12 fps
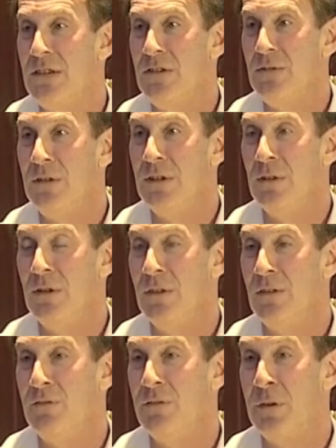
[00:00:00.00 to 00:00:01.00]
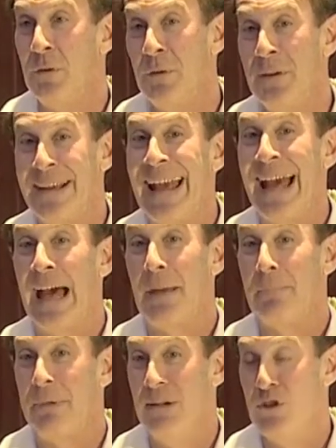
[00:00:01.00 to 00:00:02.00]
unit on the Fulda
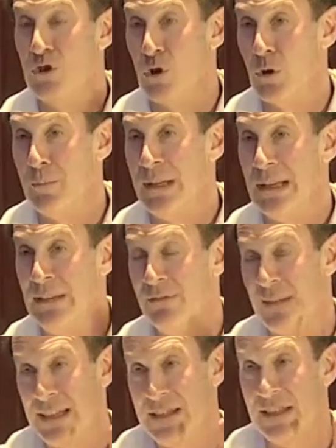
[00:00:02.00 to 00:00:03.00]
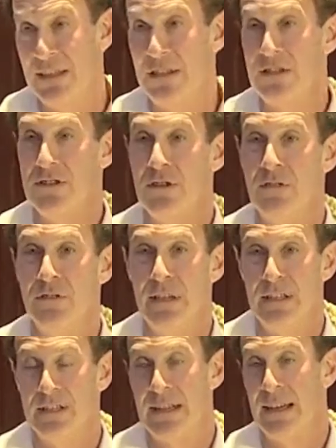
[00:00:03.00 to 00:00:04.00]
Gap in Germany facing the
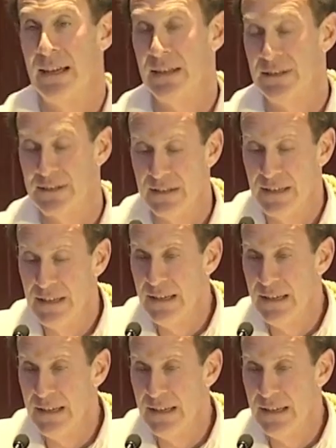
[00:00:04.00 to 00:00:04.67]
Soviet tanks,